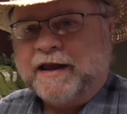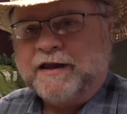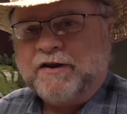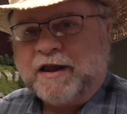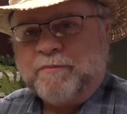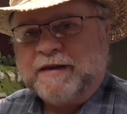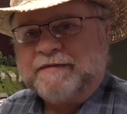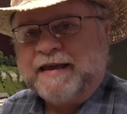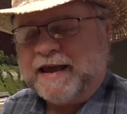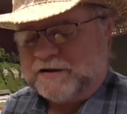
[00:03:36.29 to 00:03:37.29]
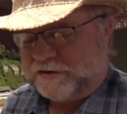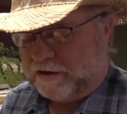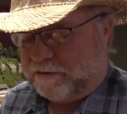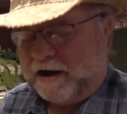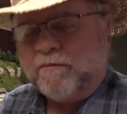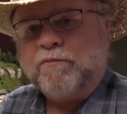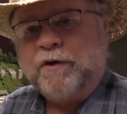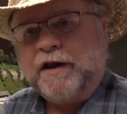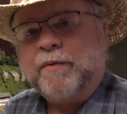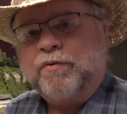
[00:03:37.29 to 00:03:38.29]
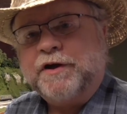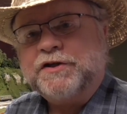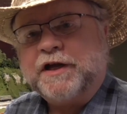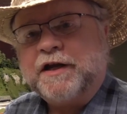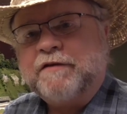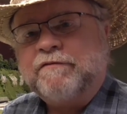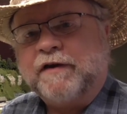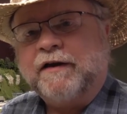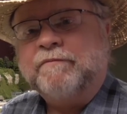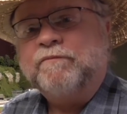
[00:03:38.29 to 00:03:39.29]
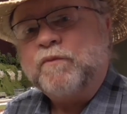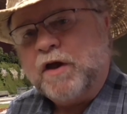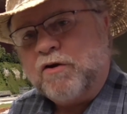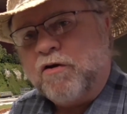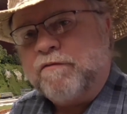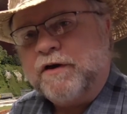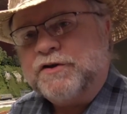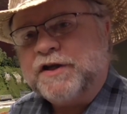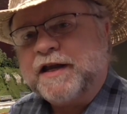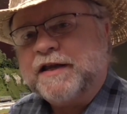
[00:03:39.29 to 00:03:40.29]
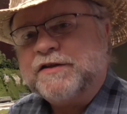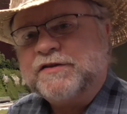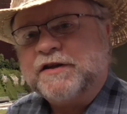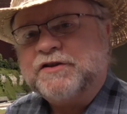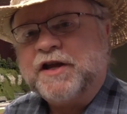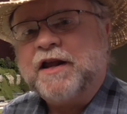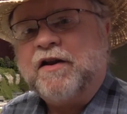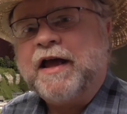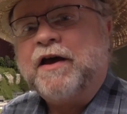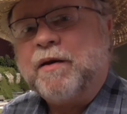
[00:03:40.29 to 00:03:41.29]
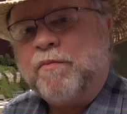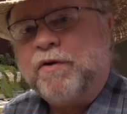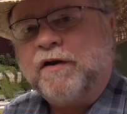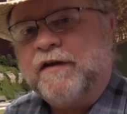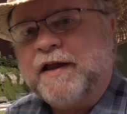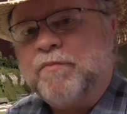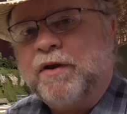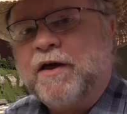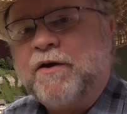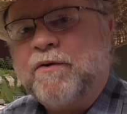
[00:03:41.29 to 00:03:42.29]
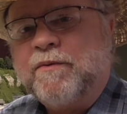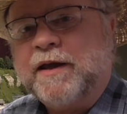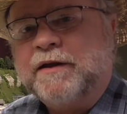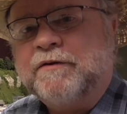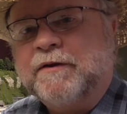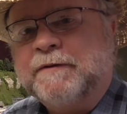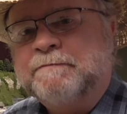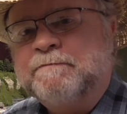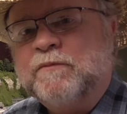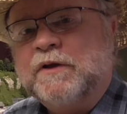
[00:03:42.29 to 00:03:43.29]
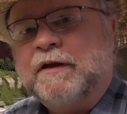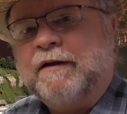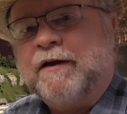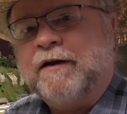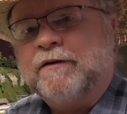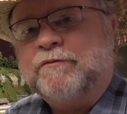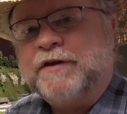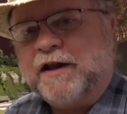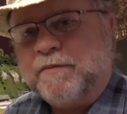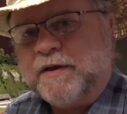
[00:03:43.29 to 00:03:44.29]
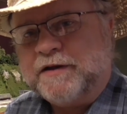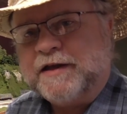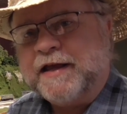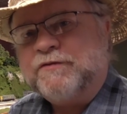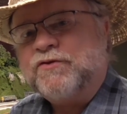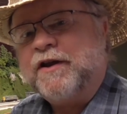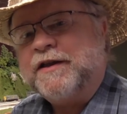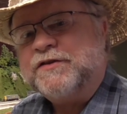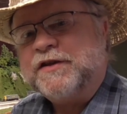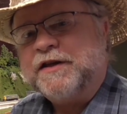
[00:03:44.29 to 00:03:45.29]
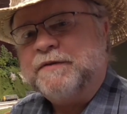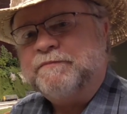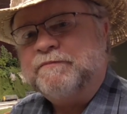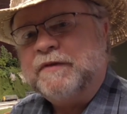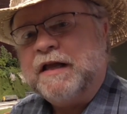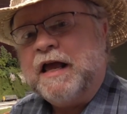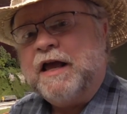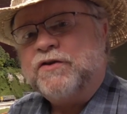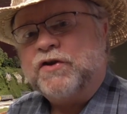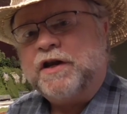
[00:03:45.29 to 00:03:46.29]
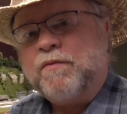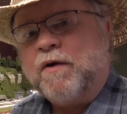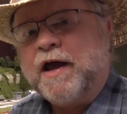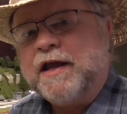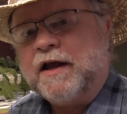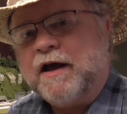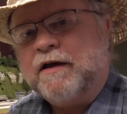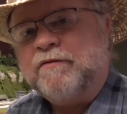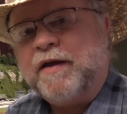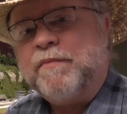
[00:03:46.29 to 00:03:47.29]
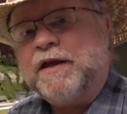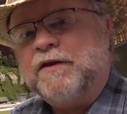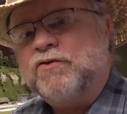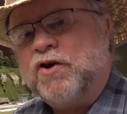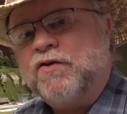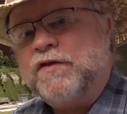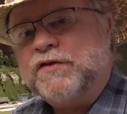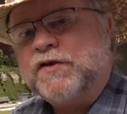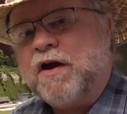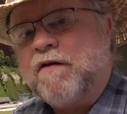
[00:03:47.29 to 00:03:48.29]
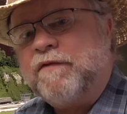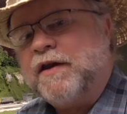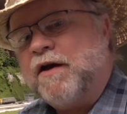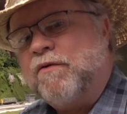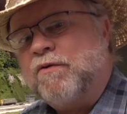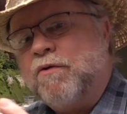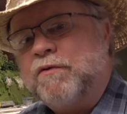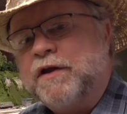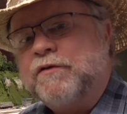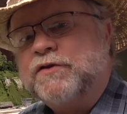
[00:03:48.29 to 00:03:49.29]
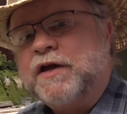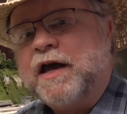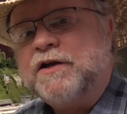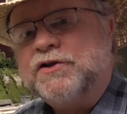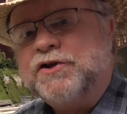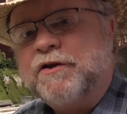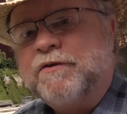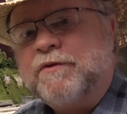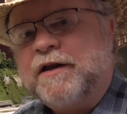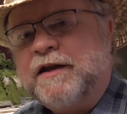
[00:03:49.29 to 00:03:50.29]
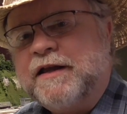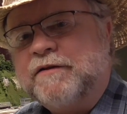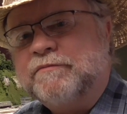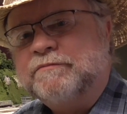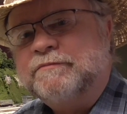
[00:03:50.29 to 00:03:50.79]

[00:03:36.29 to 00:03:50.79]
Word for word: Hey, you can't beat that. So I'm really appreciative. Um, go over and check his uh, channel out. I'll put a link below and tell him that Dave's Train sent him. So anyway, uh, let me turn this off and I'll go on the other side and show you what I did.